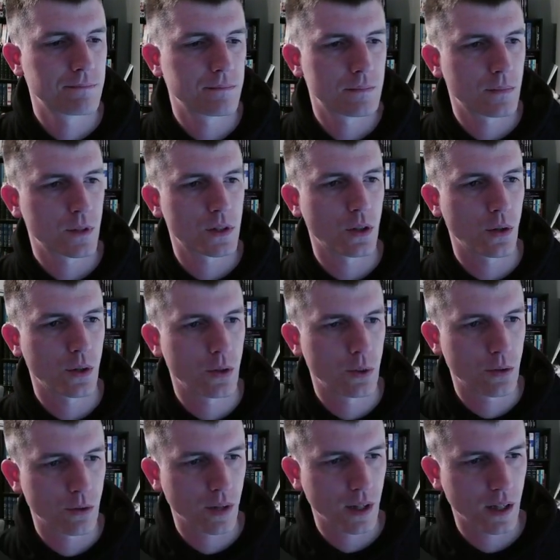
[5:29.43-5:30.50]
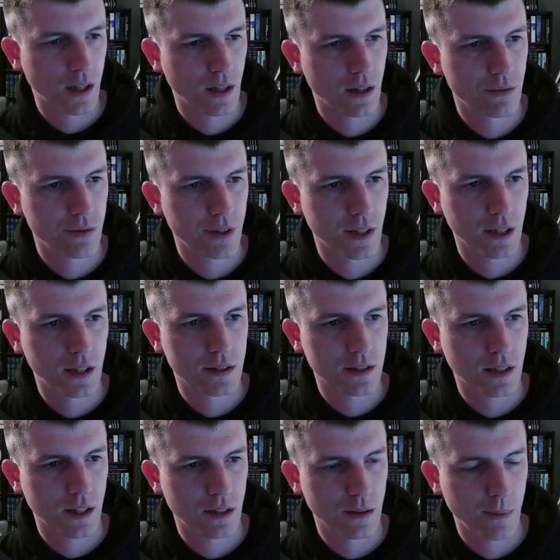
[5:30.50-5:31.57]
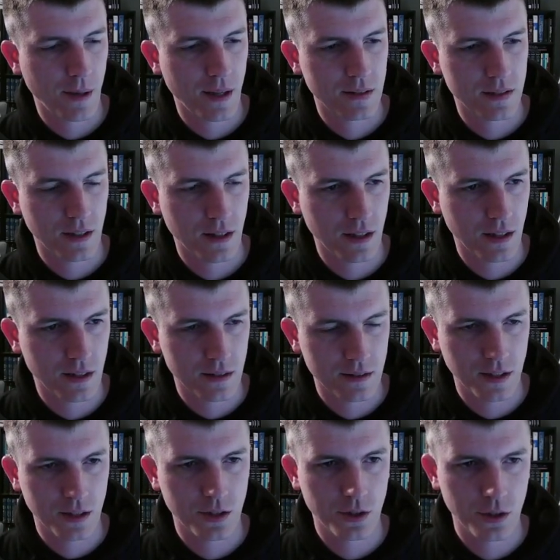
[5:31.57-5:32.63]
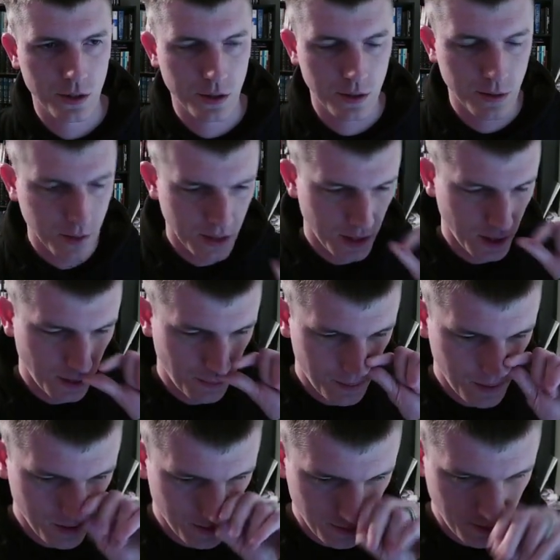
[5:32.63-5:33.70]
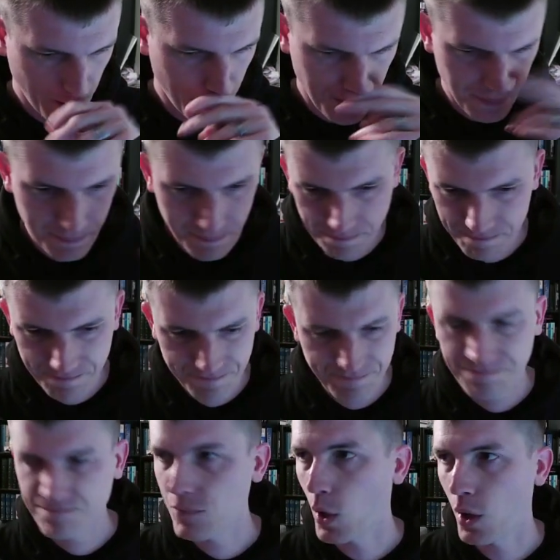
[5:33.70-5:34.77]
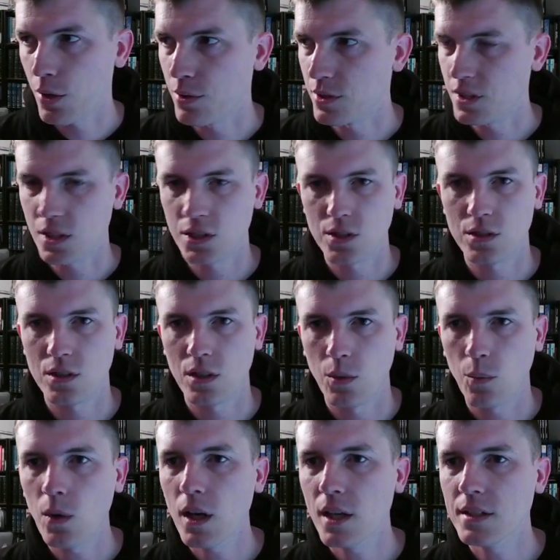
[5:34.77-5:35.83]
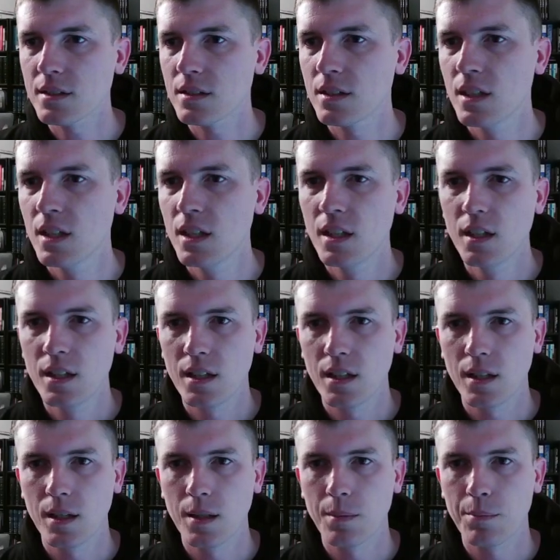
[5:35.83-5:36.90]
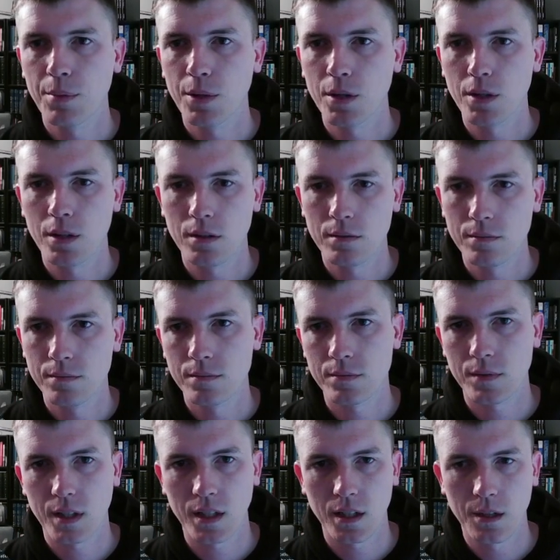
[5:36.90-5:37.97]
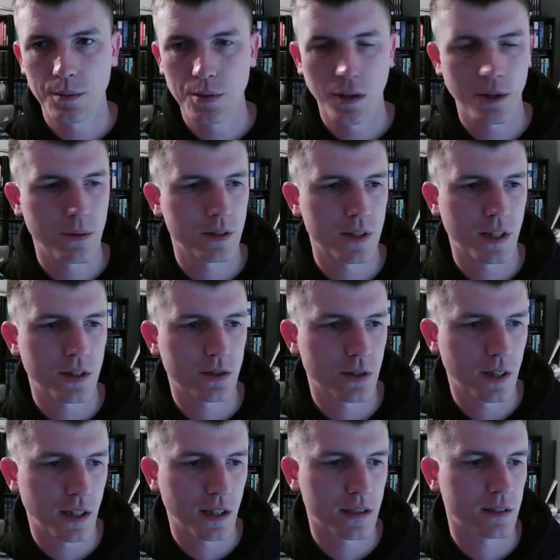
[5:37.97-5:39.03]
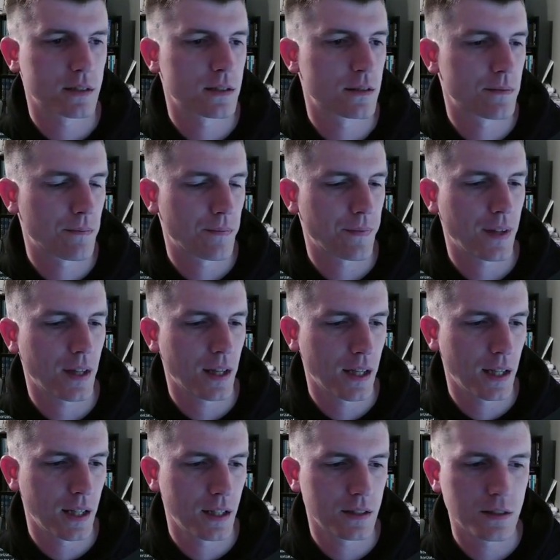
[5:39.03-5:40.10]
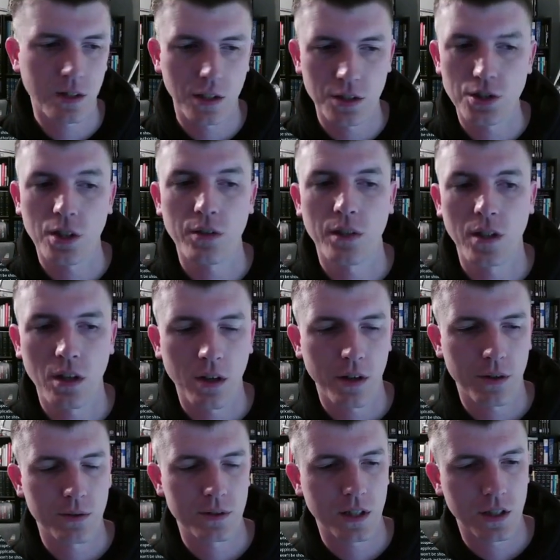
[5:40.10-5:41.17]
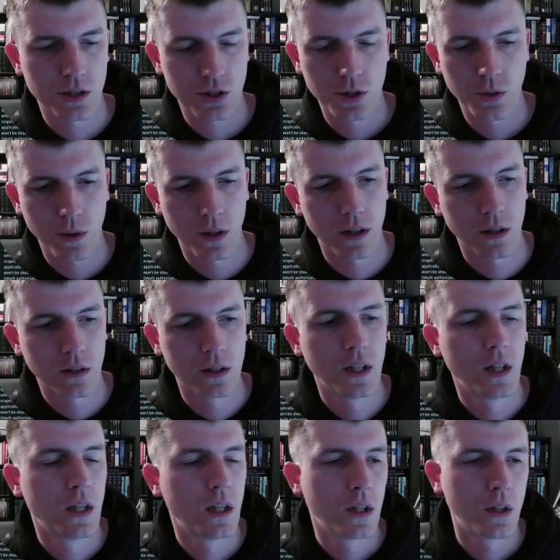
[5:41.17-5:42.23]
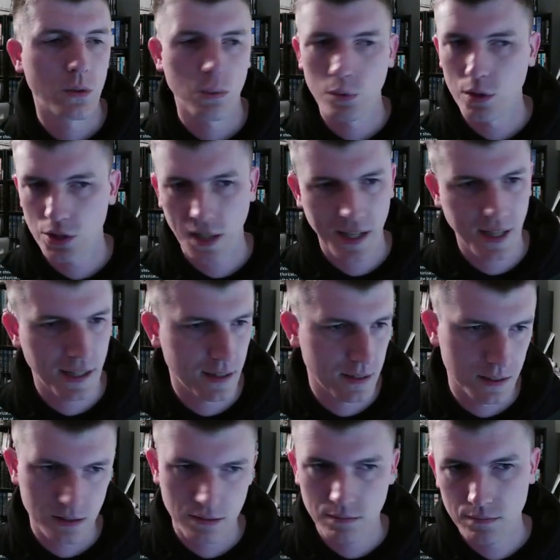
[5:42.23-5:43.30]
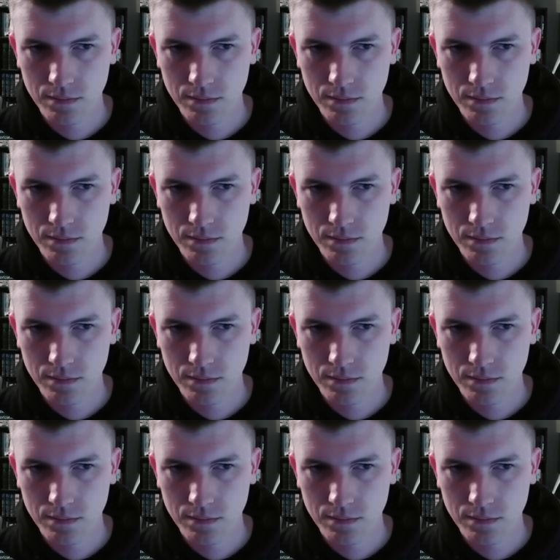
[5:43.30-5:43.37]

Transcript: So you create a config. It's got the basic things that your GitHub authorization is going to want per GitHub's authorization docs, and it's going to generate an authorization URL which has